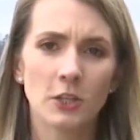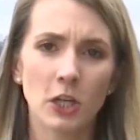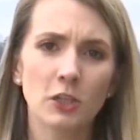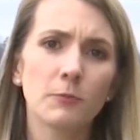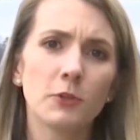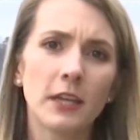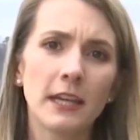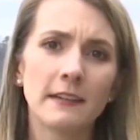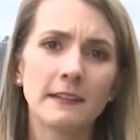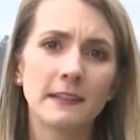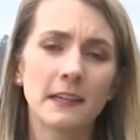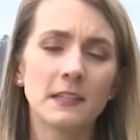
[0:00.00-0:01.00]
Dr.
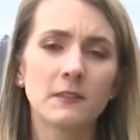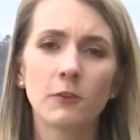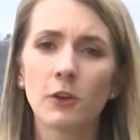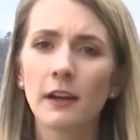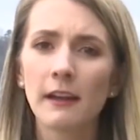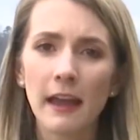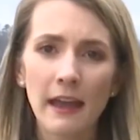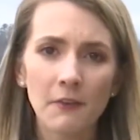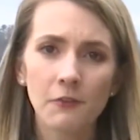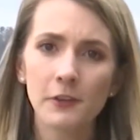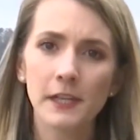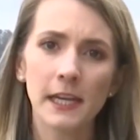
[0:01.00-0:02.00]
Buchanan says for
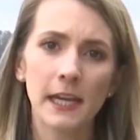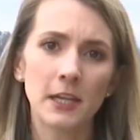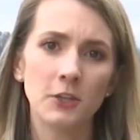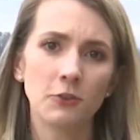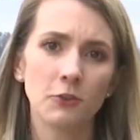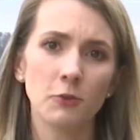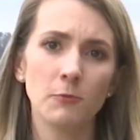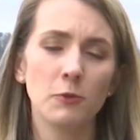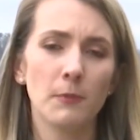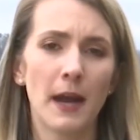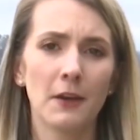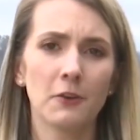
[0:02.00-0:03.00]
every age group, no
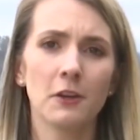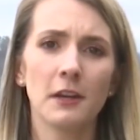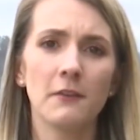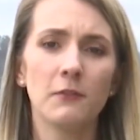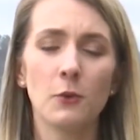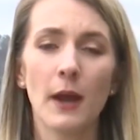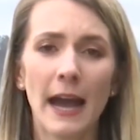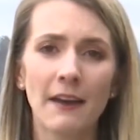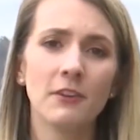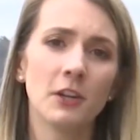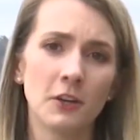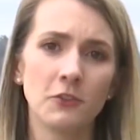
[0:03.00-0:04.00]
matter if you
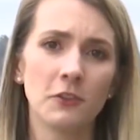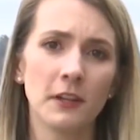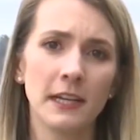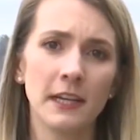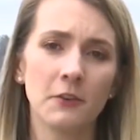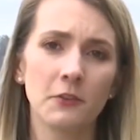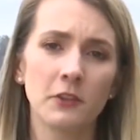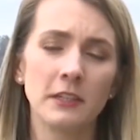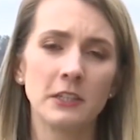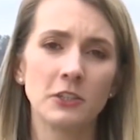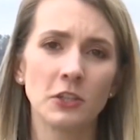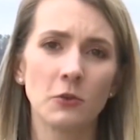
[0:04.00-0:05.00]
have an underlying health
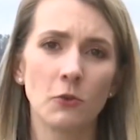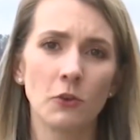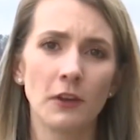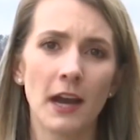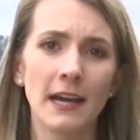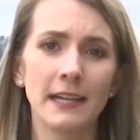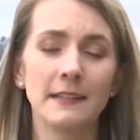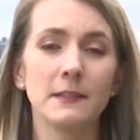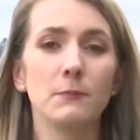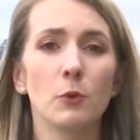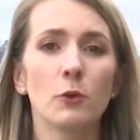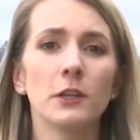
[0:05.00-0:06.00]
condition or not, it's
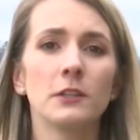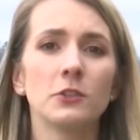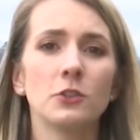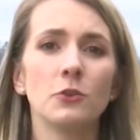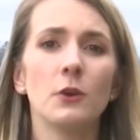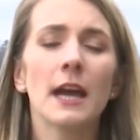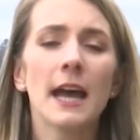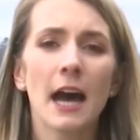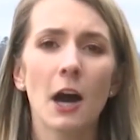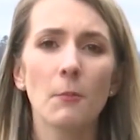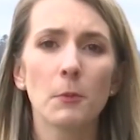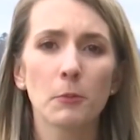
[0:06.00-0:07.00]
important to
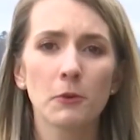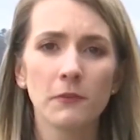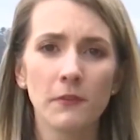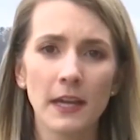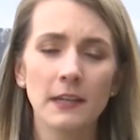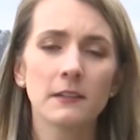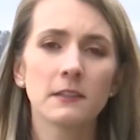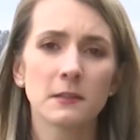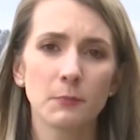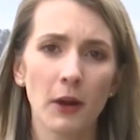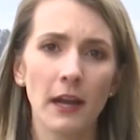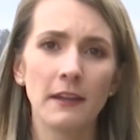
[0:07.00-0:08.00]
help prevent
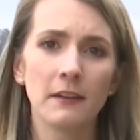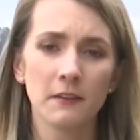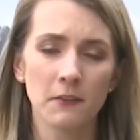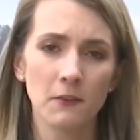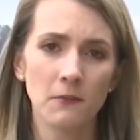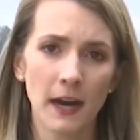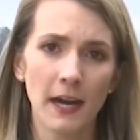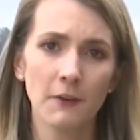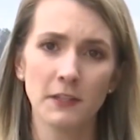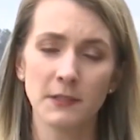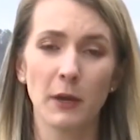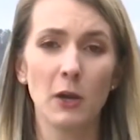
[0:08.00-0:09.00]
spread the
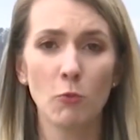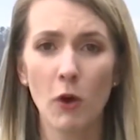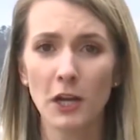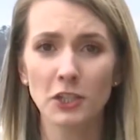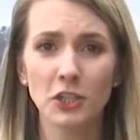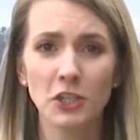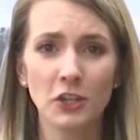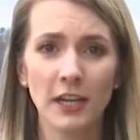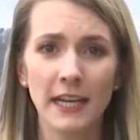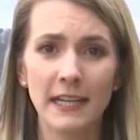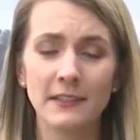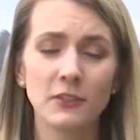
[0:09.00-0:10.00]
virus by washing your
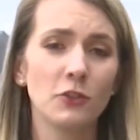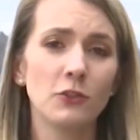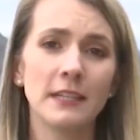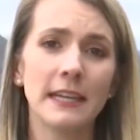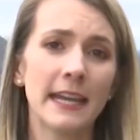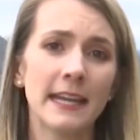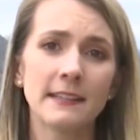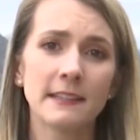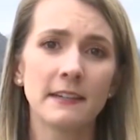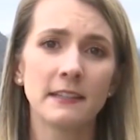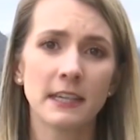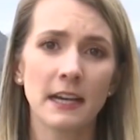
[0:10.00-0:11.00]
hands, using hand
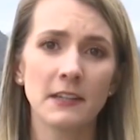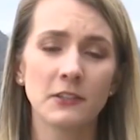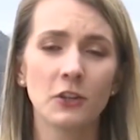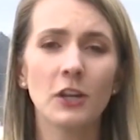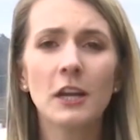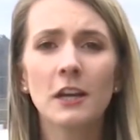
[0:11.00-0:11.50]
sanitizer,